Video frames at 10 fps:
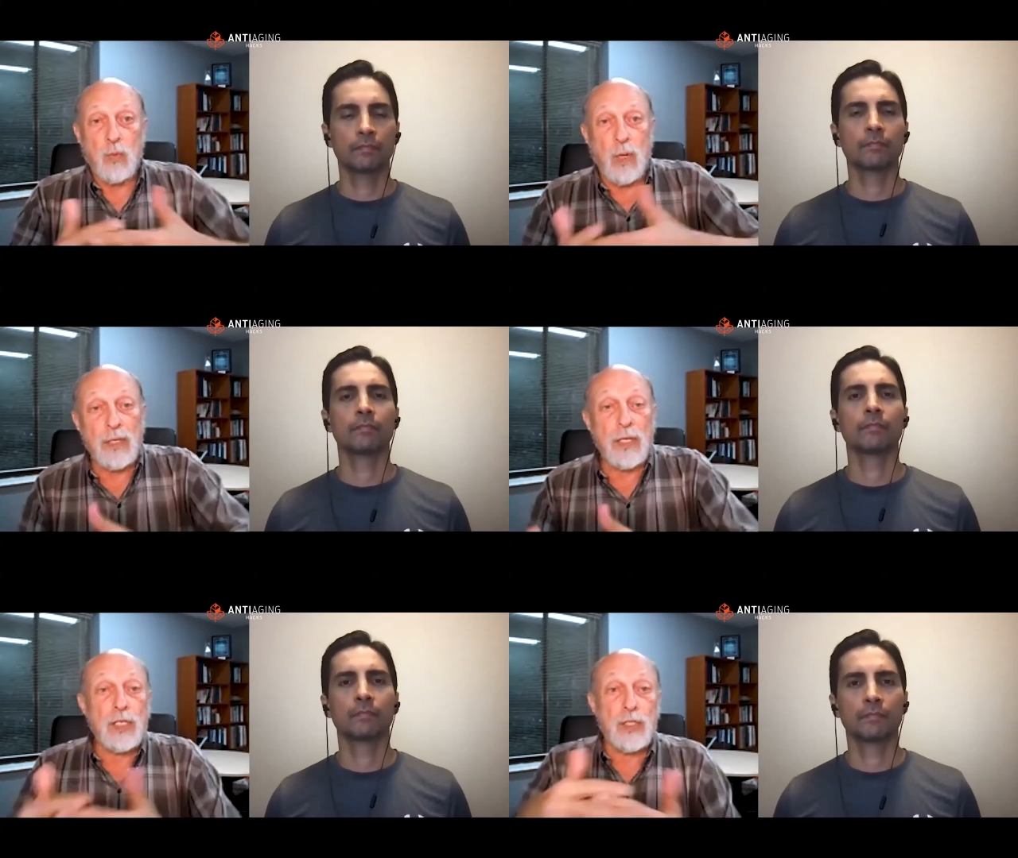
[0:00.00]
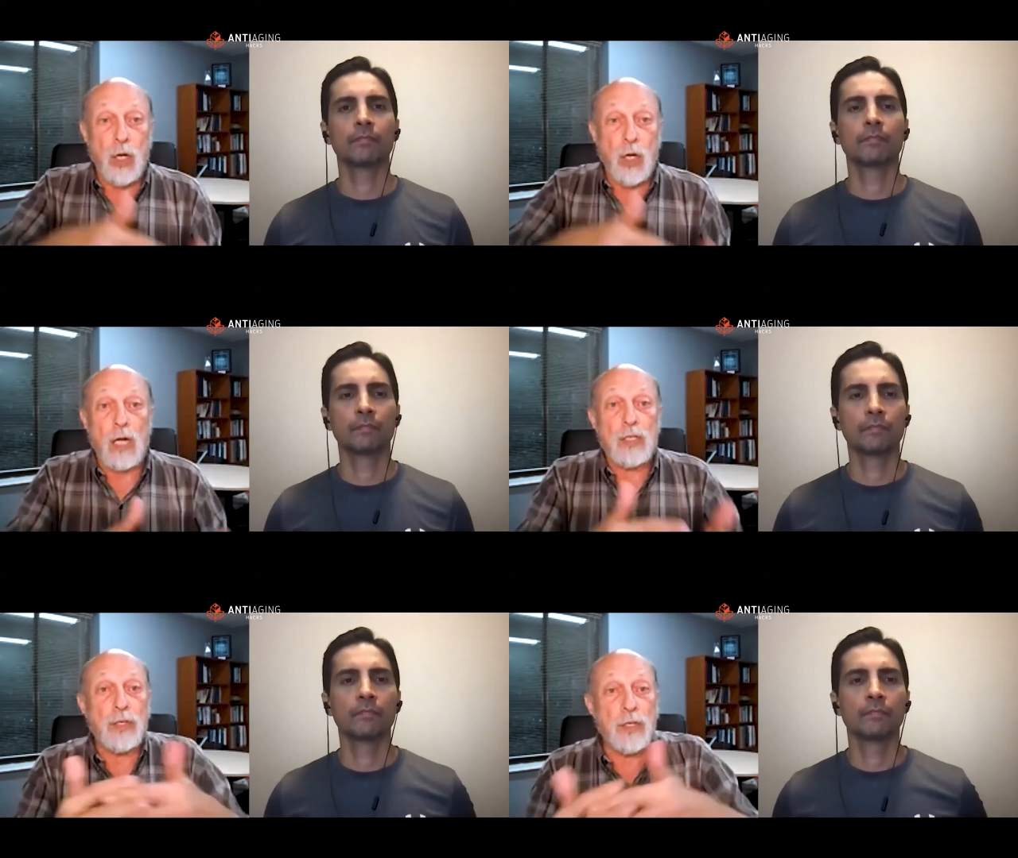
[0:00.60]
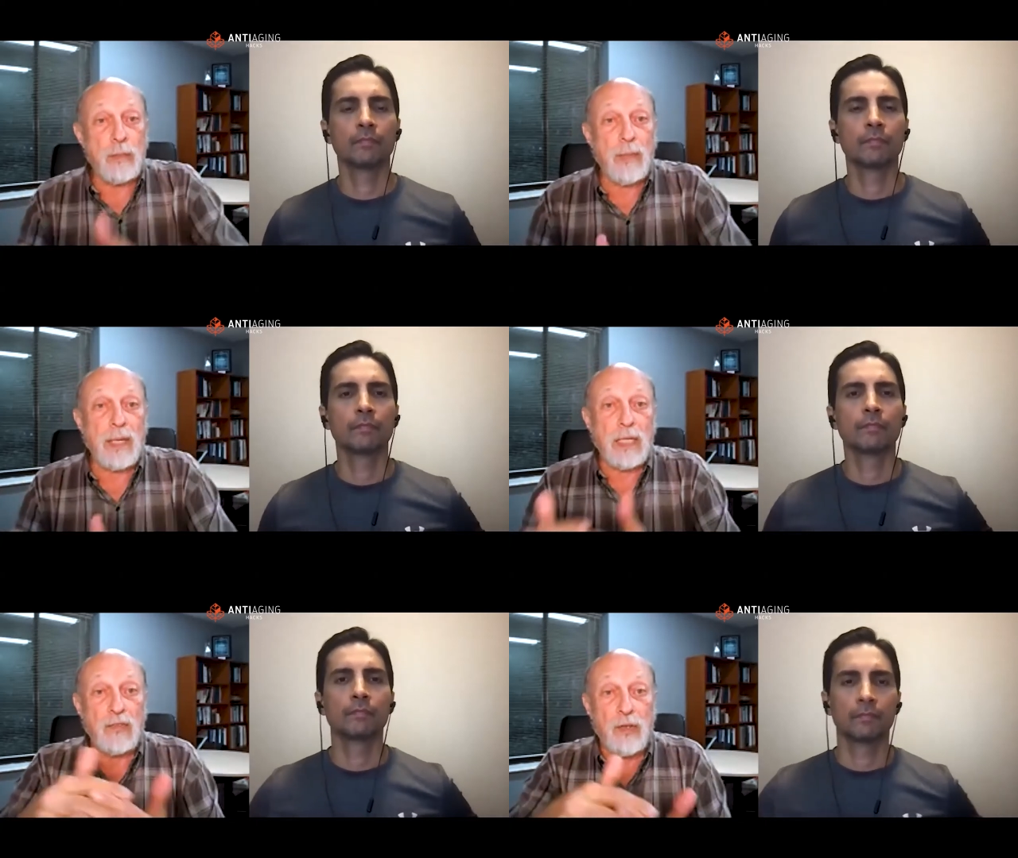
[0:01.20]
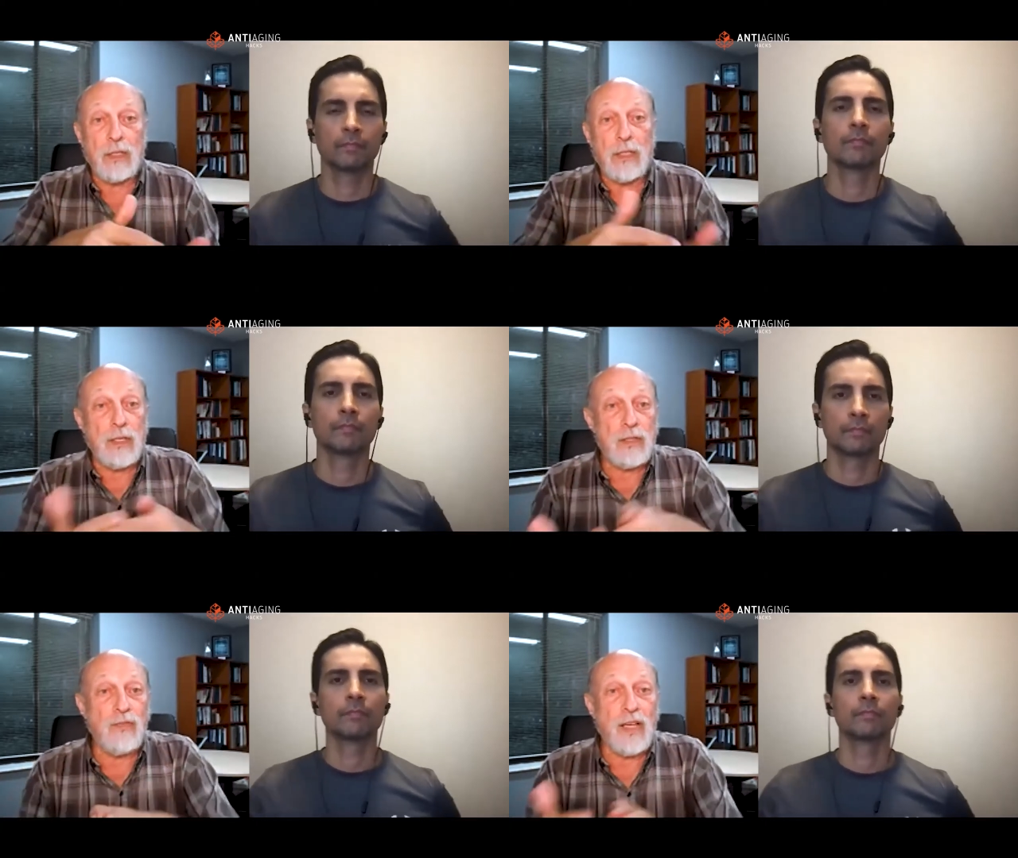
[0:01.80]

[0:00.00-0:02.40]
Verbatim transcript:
Speaker 1: Where there's charge, there's a magnetic field, and there's